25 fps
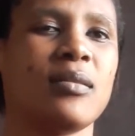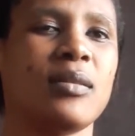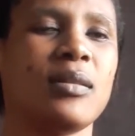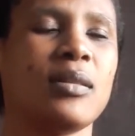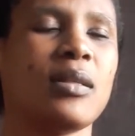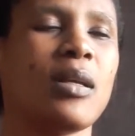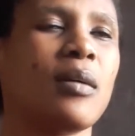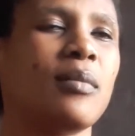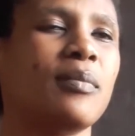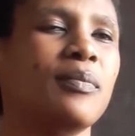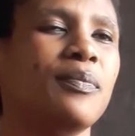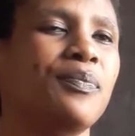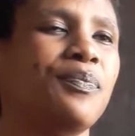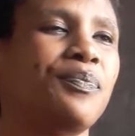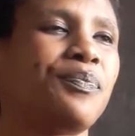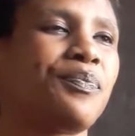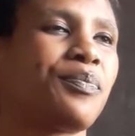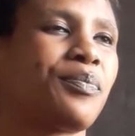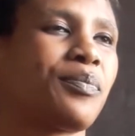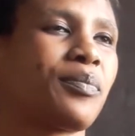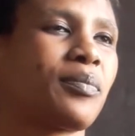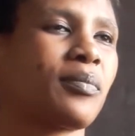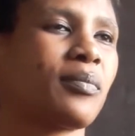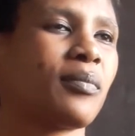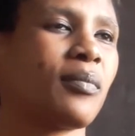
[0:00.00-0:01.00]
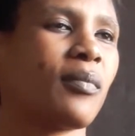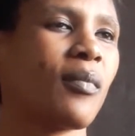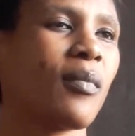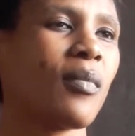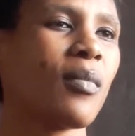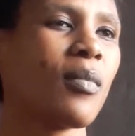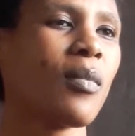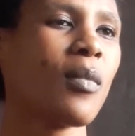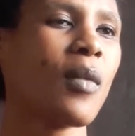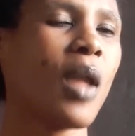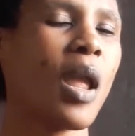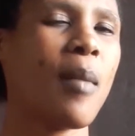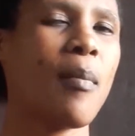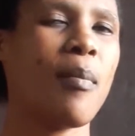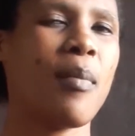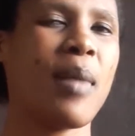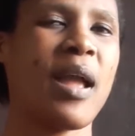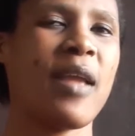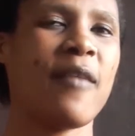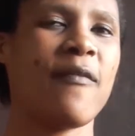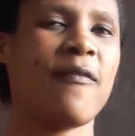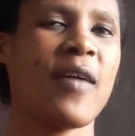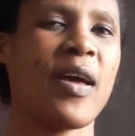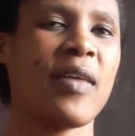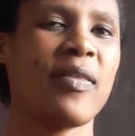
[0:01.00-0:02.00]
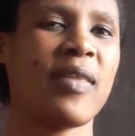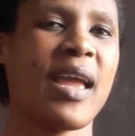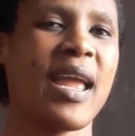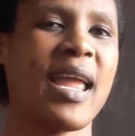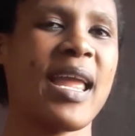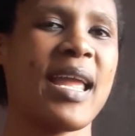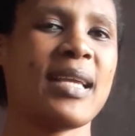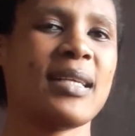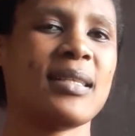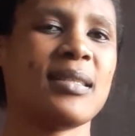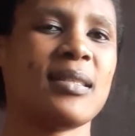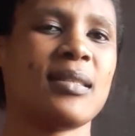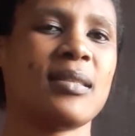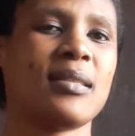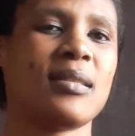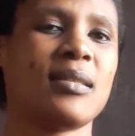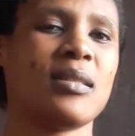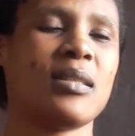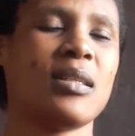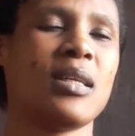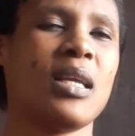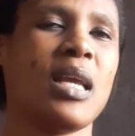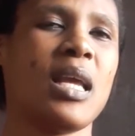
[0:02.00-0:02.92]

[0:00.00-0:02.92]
Yeah, my father has